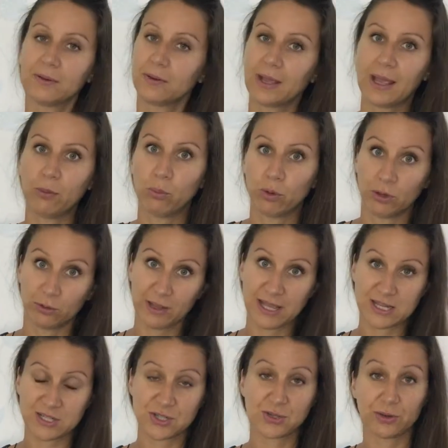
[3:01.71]
Okay, what
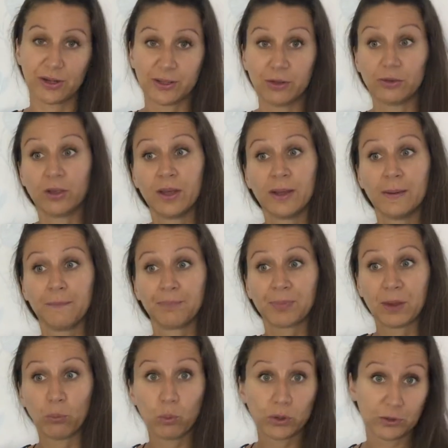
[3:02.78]
location should I use?
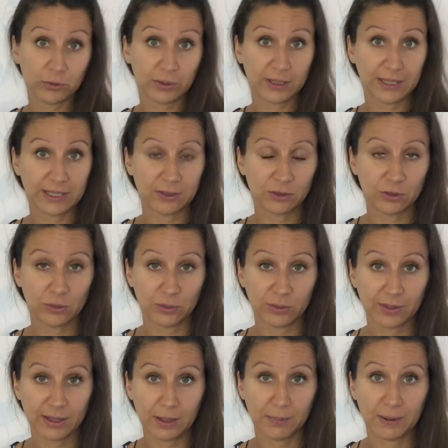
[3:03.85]
What do I need to
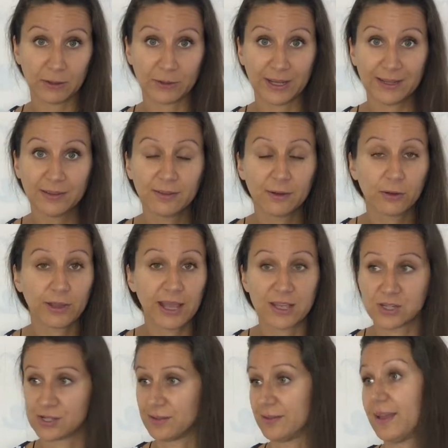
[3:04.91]
think about in the
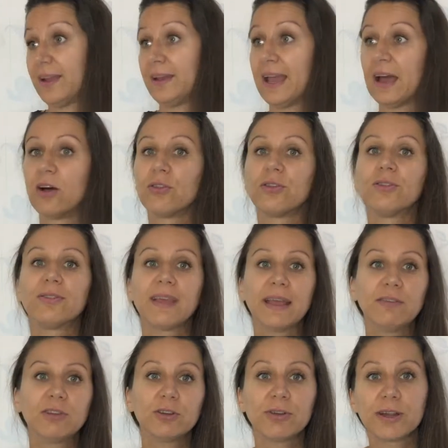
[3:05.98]
location? Is there any health and
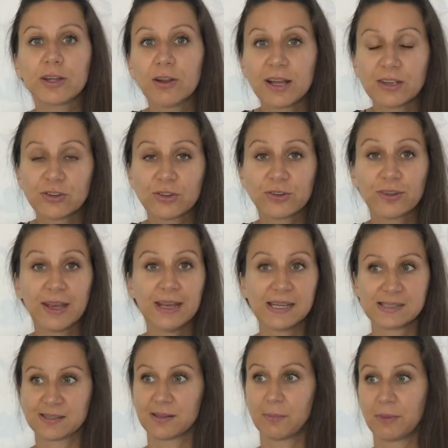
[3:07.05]
safety regulations?
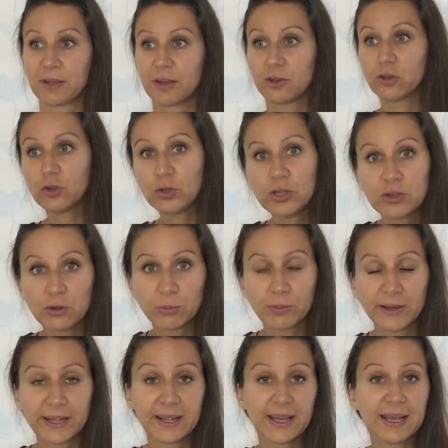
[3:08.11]
Is there something that you need to
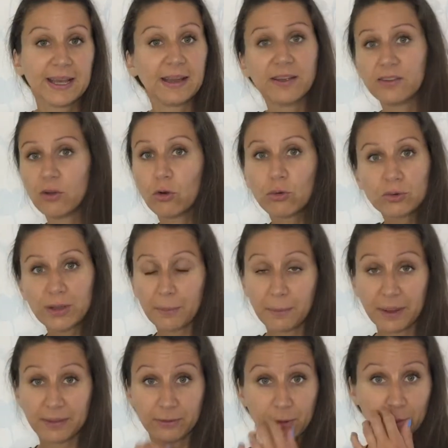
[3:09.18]
bring? Is it all done
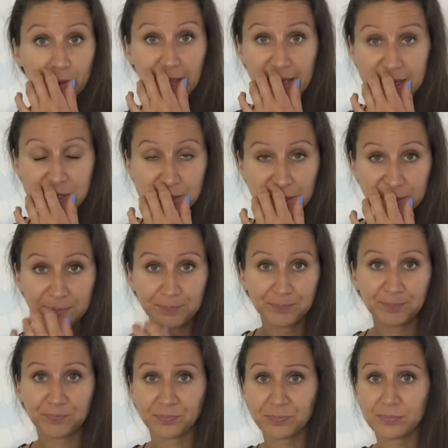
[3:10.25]
by the location?
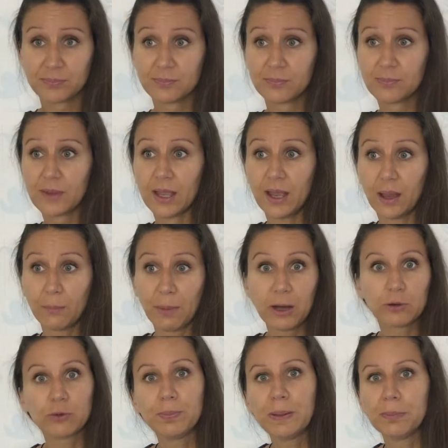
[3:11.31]

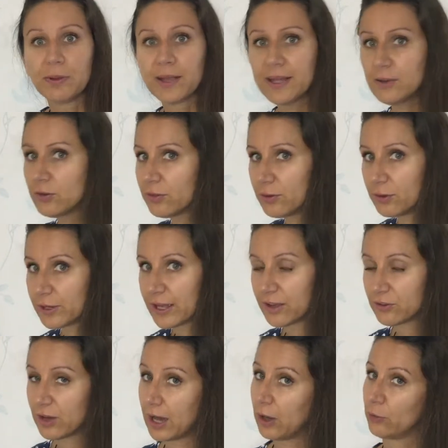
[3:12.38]
How do people get to the
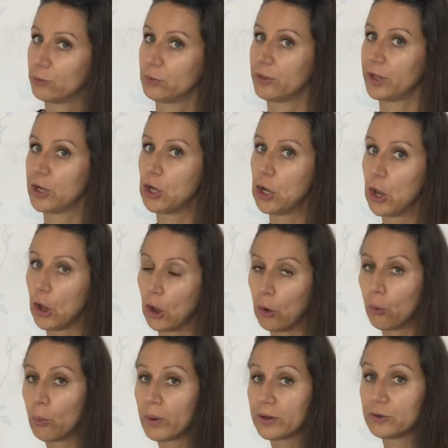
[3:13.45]
location? How do they know
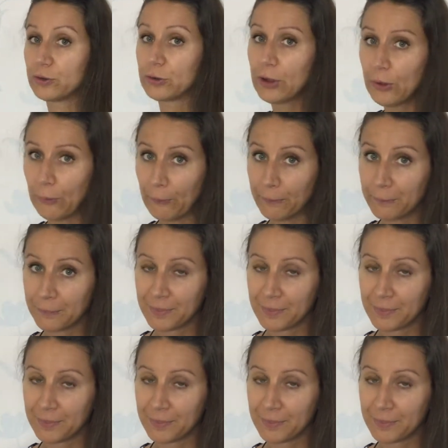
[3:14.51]
where to go?